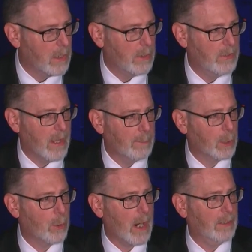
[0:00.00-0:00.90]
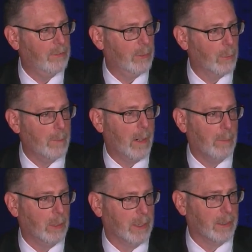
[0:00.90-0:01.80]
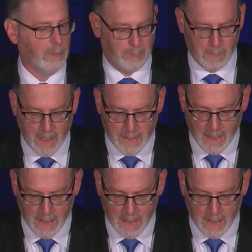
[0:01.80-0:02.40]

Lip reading: Democrats and Republicans might